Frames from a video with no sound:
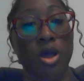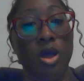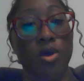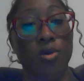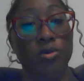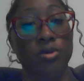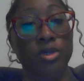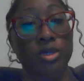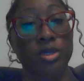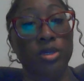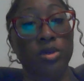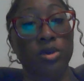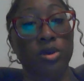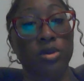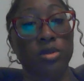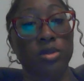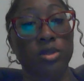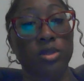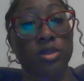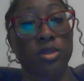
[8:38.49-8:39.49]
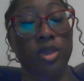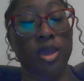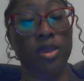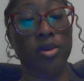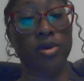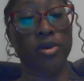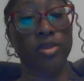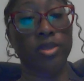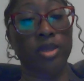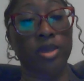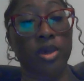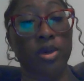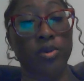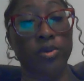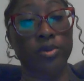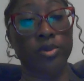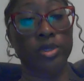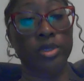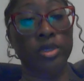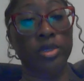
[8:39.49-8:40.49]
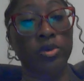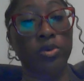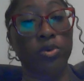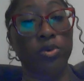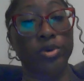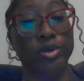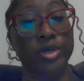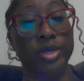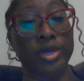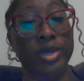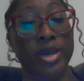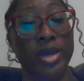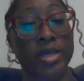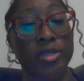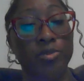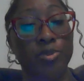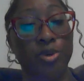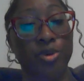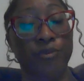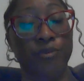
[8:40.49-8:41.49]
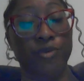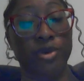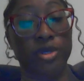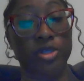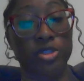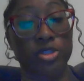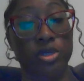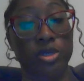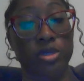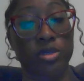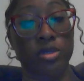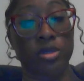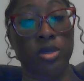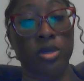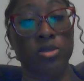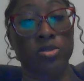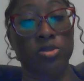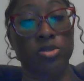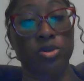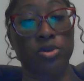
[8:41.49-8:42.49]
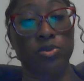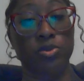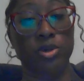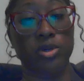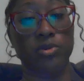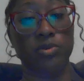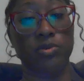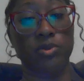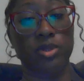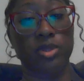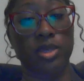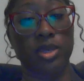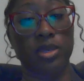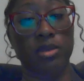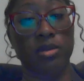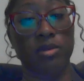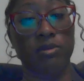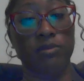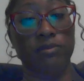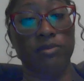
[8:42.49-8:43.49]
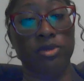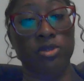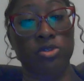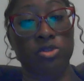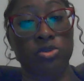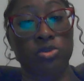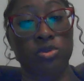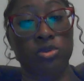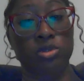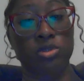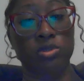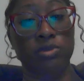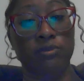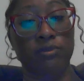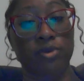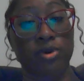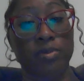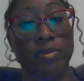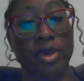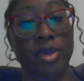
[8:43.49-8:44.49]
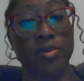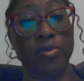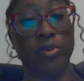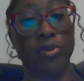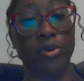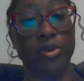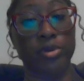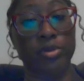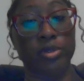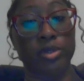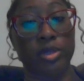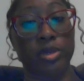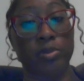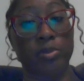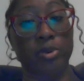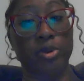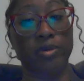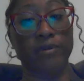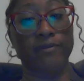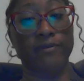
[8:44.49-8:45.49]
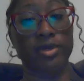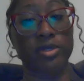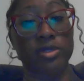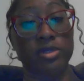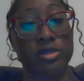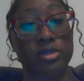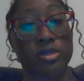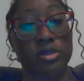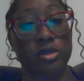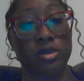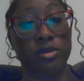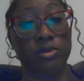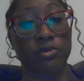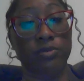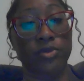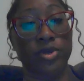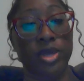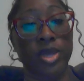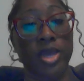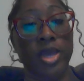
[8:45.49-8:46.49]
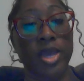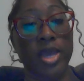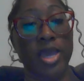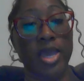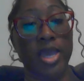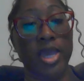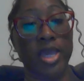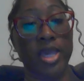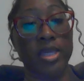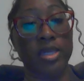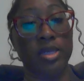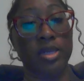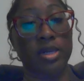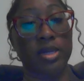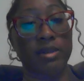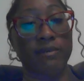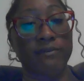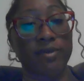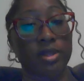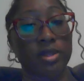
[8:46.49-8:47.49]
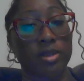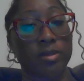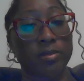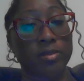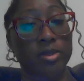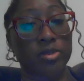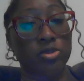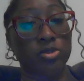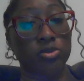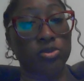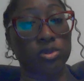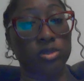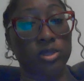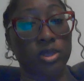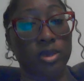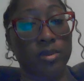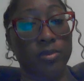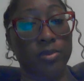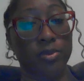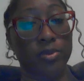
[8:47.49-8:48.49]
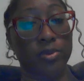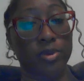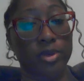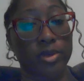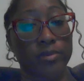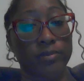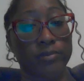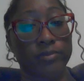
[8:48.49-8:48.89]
Only they are the only organized profession to work with individuals from a purely preventative and developmental standpoint.